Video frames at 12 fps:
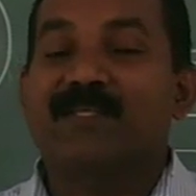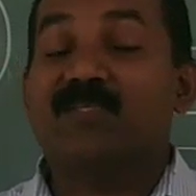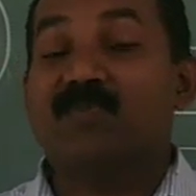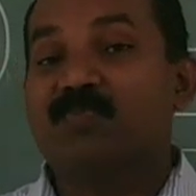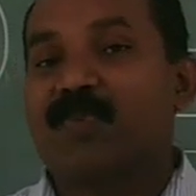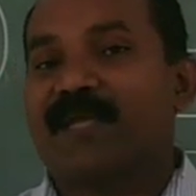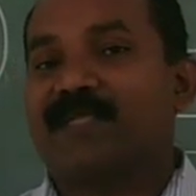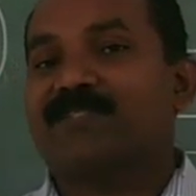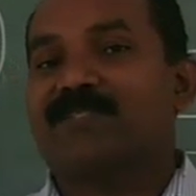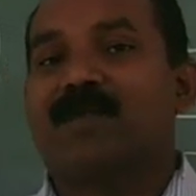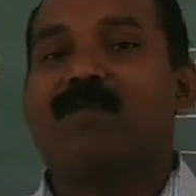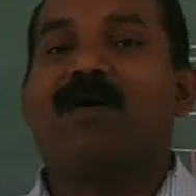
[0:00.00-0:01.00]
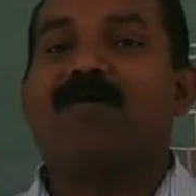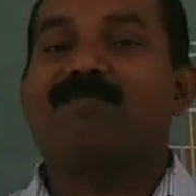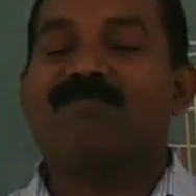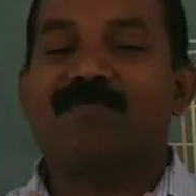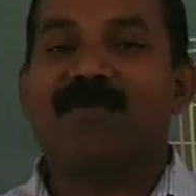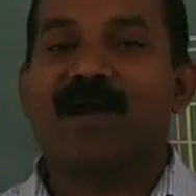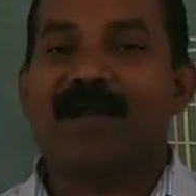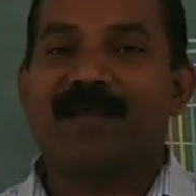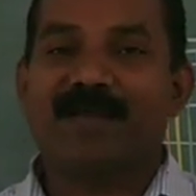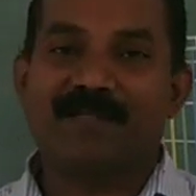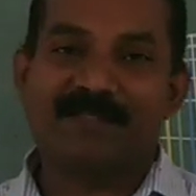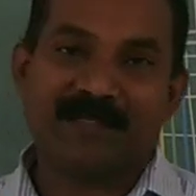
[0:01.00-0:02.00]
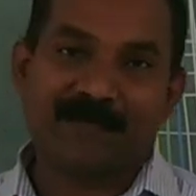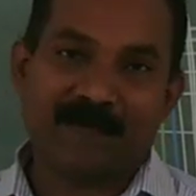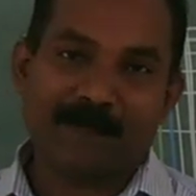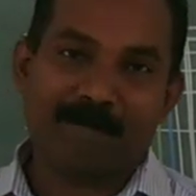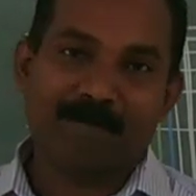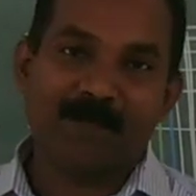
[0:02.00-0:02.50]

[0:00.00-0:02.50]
the spectrum of hydrogen.